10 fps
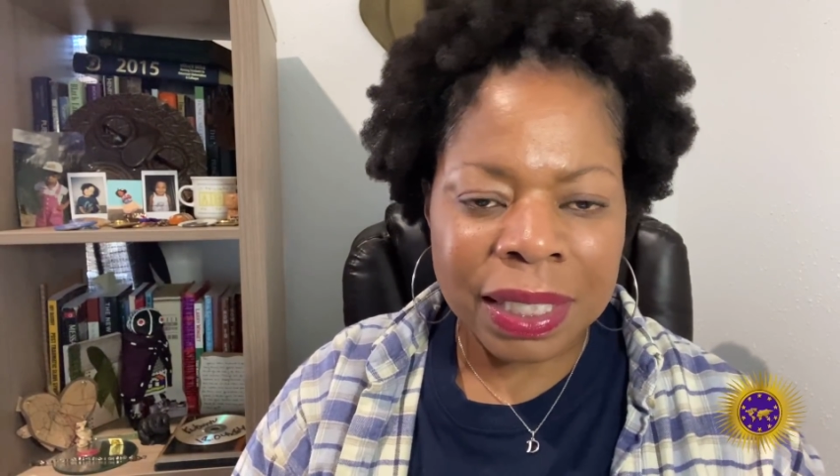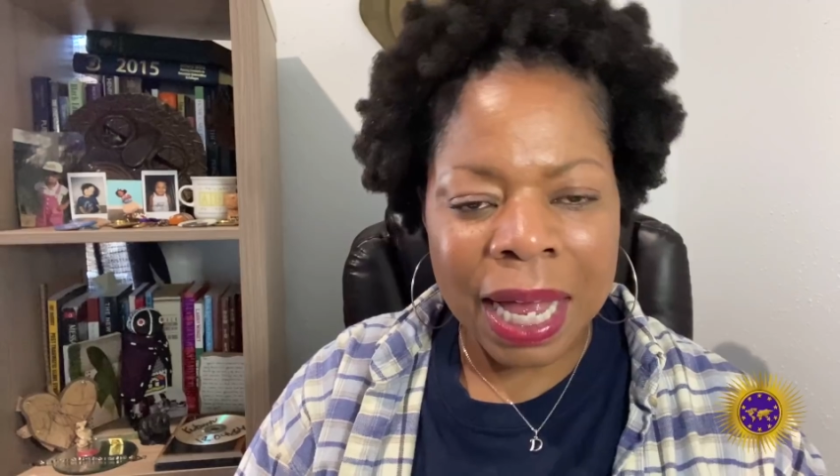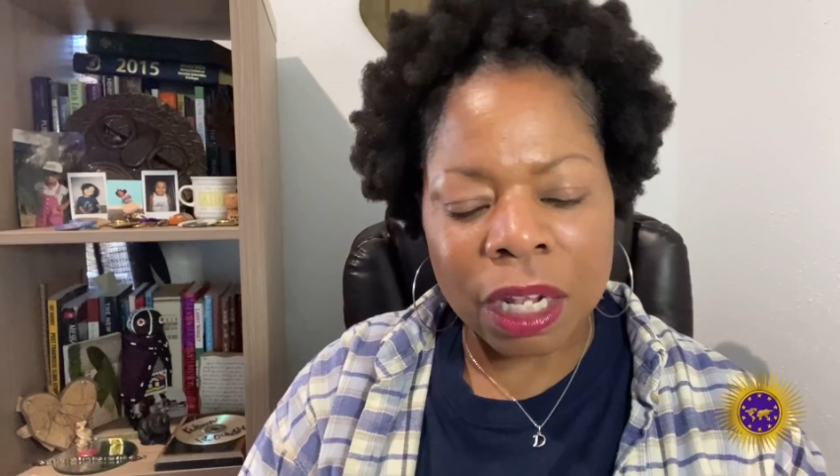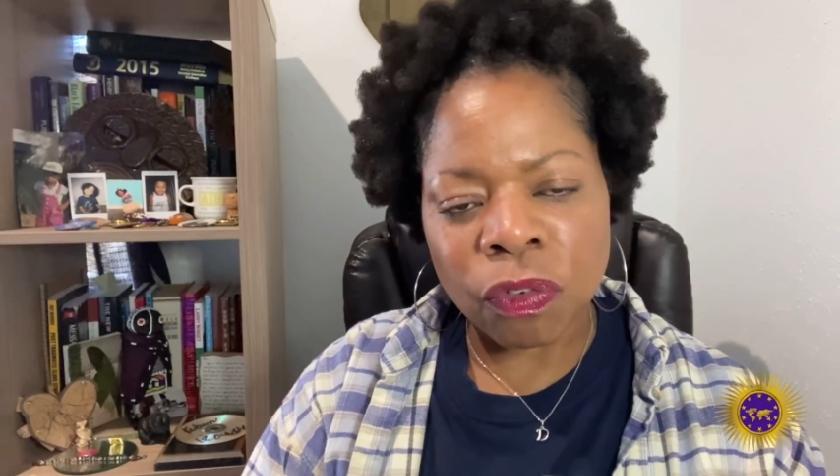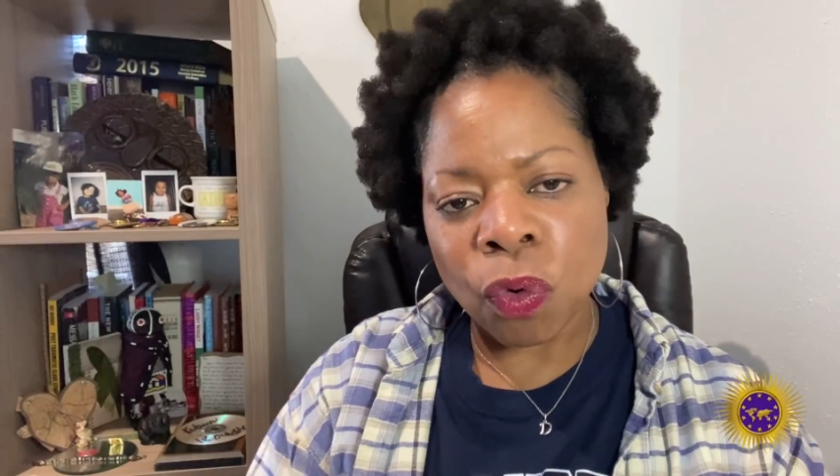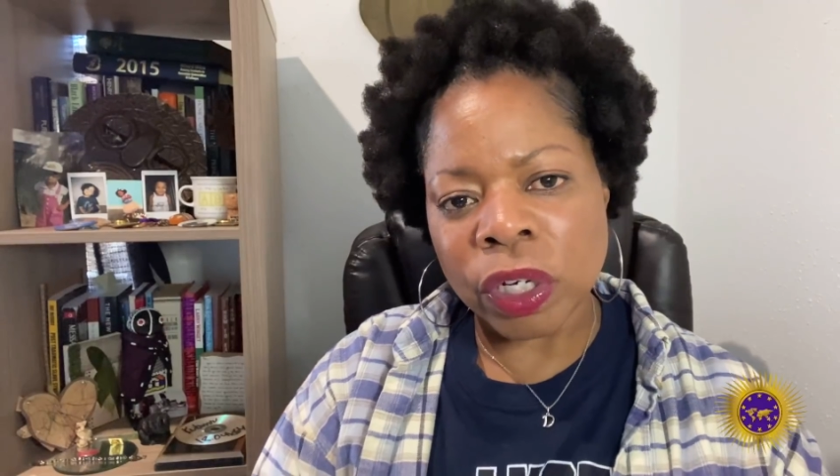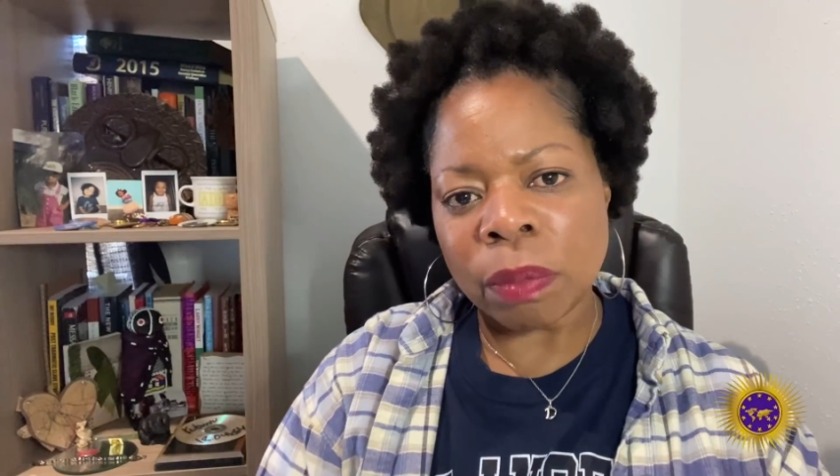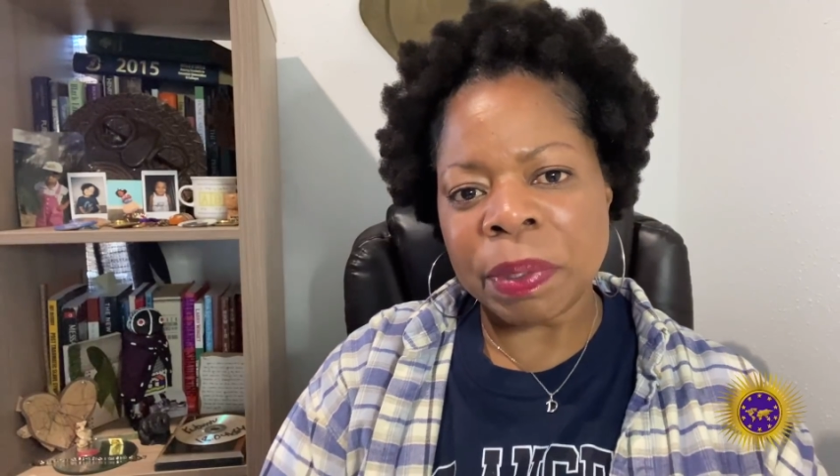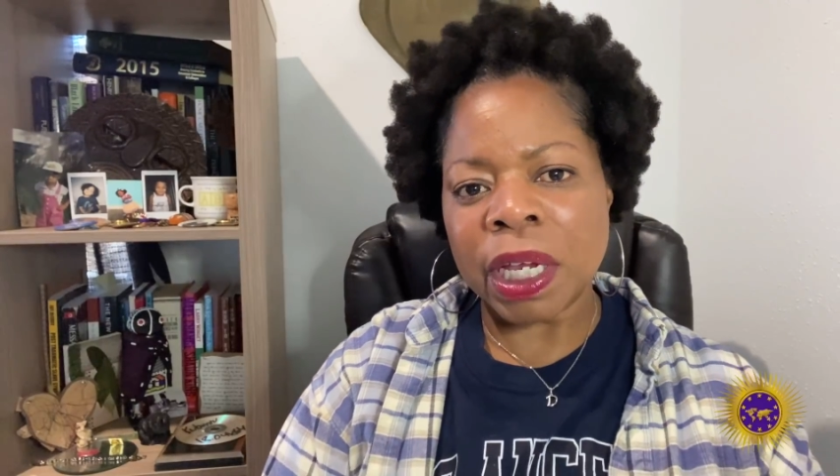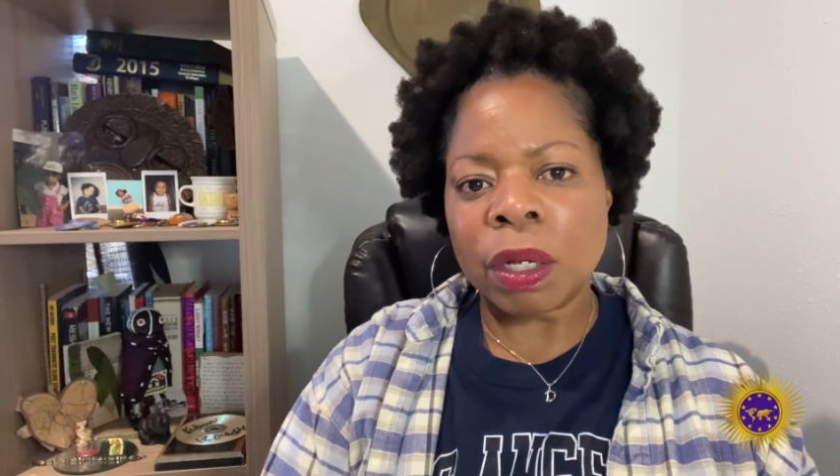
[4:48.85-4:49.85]
California
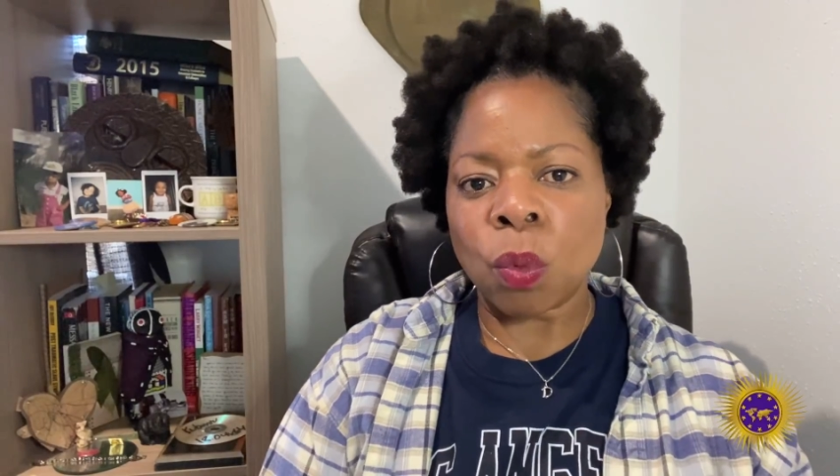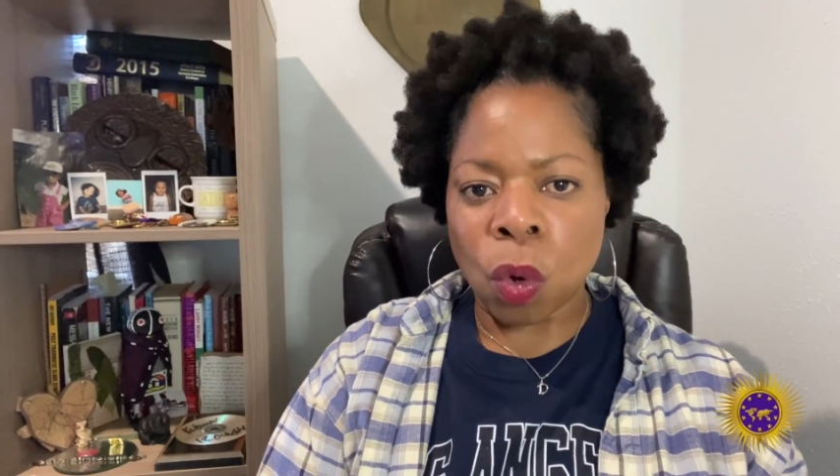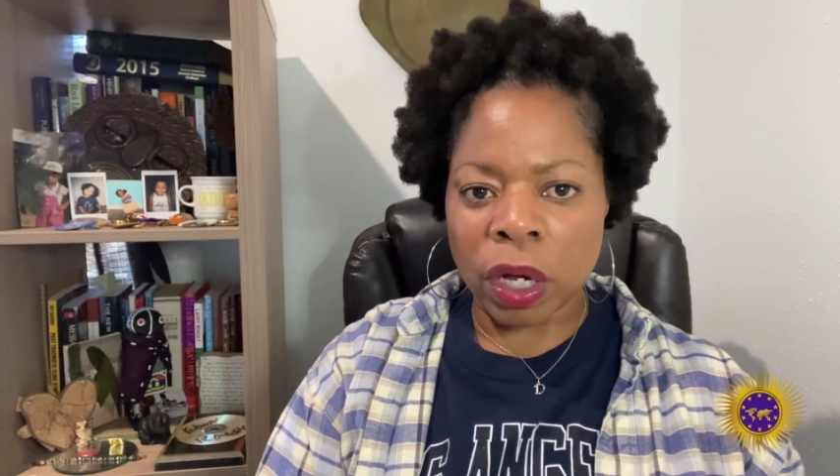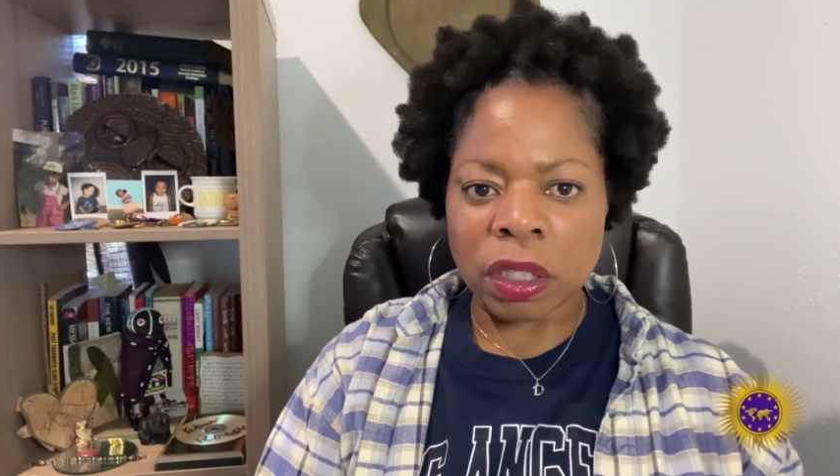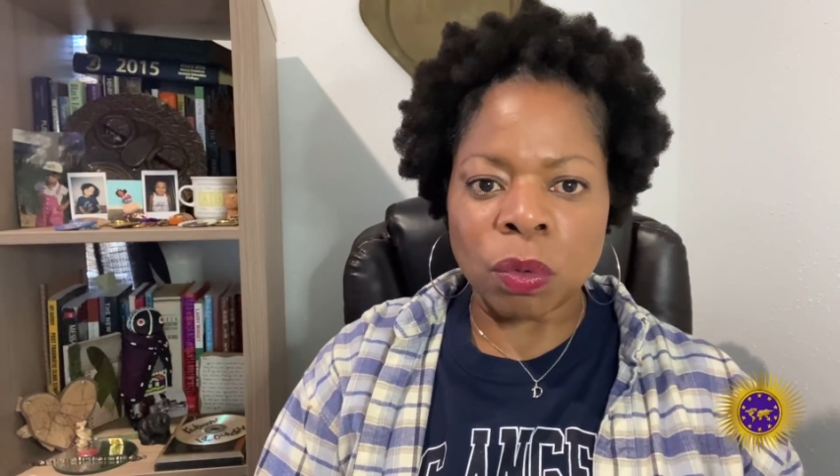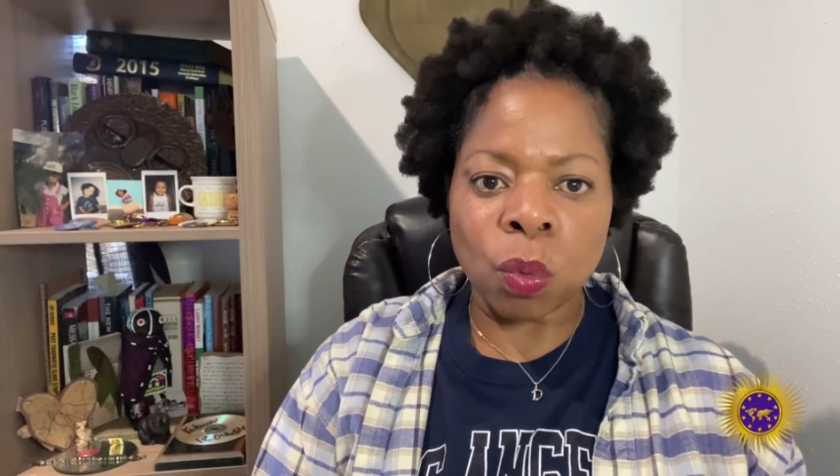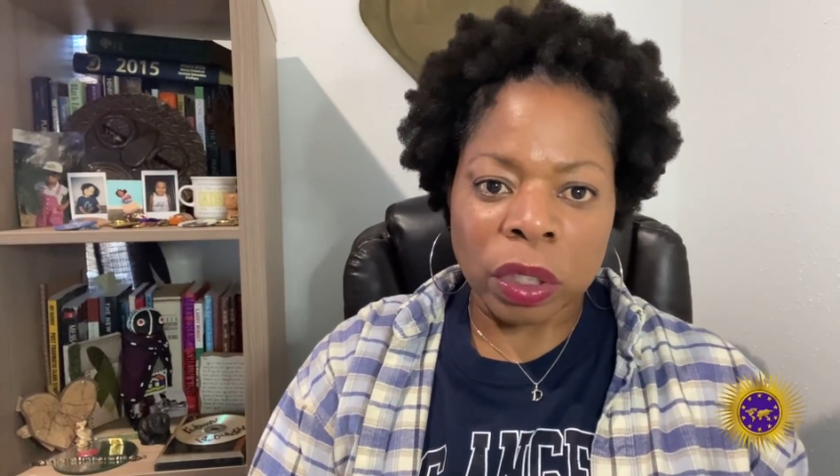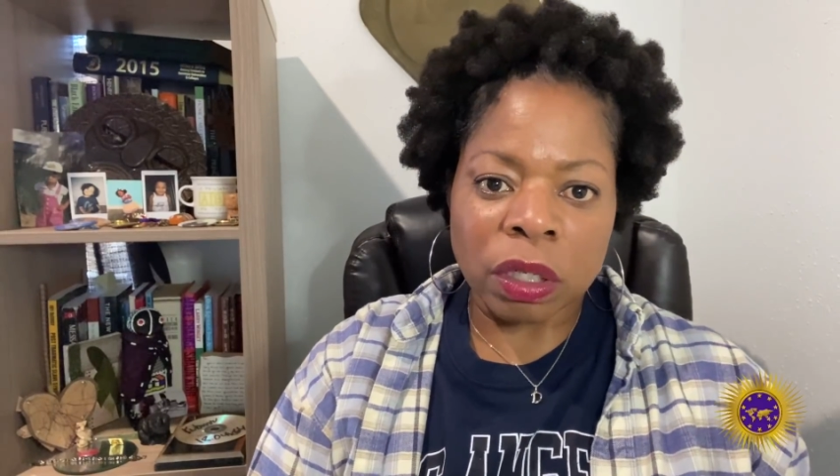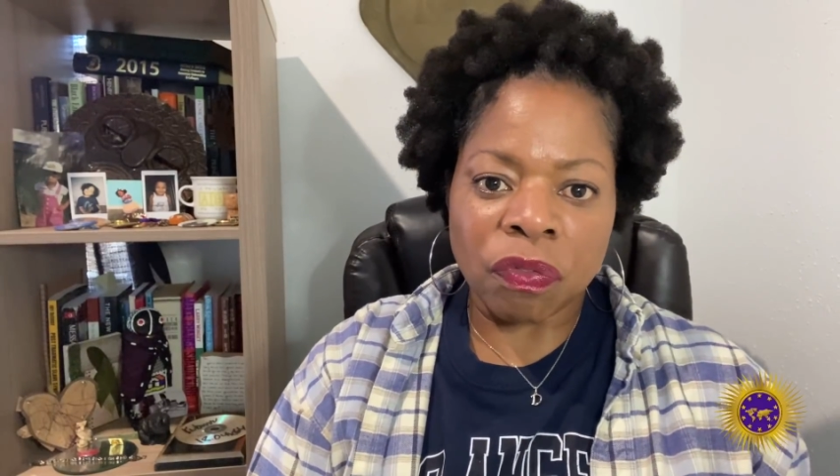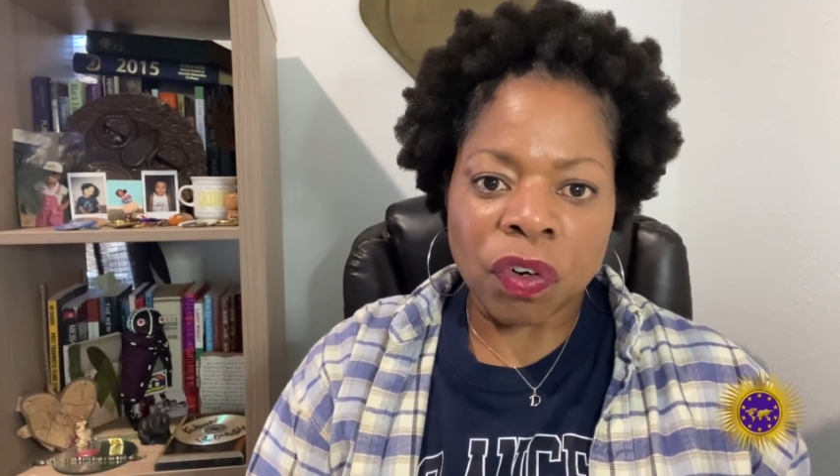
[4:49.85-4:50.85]
being one
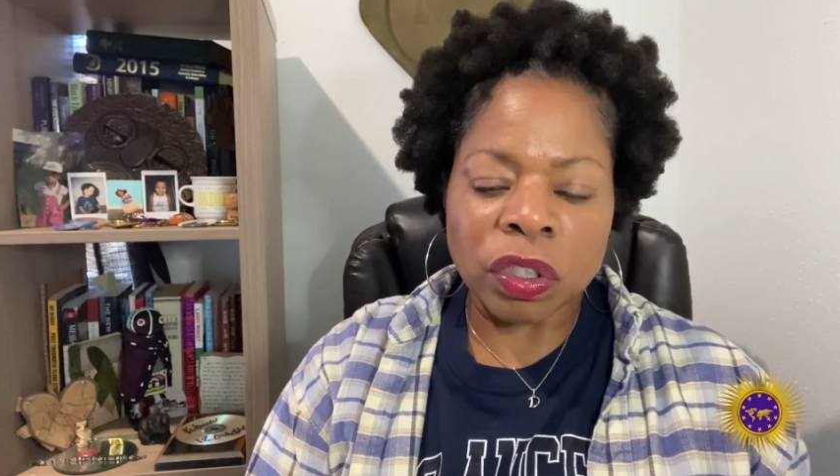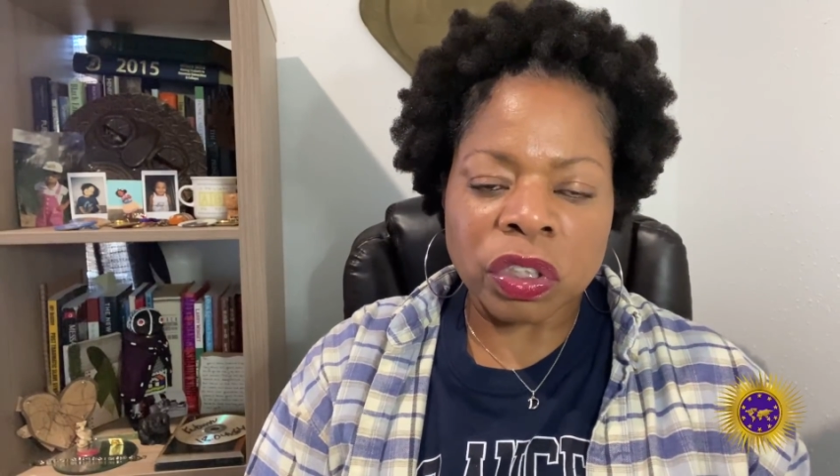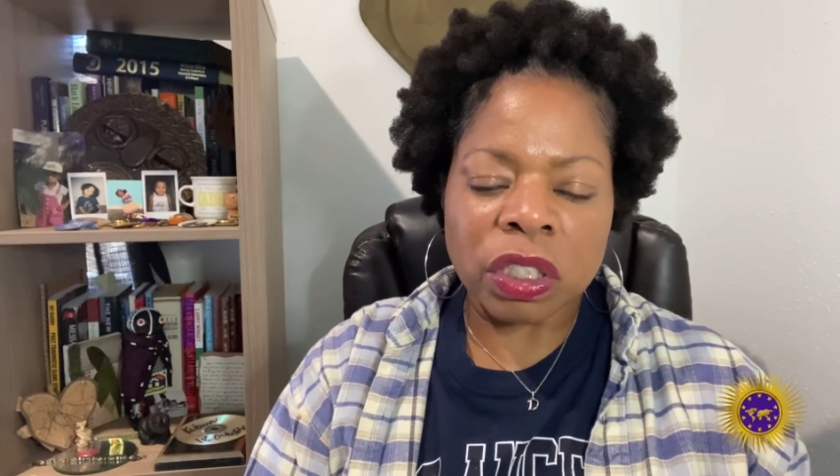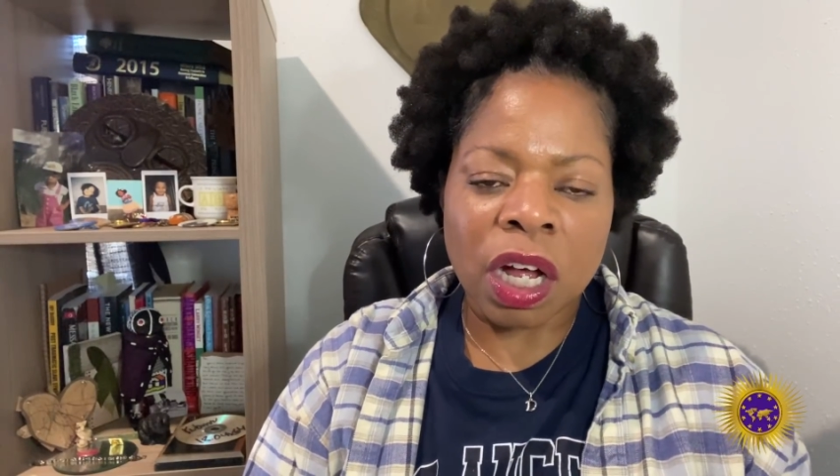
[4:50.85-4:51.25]
of the first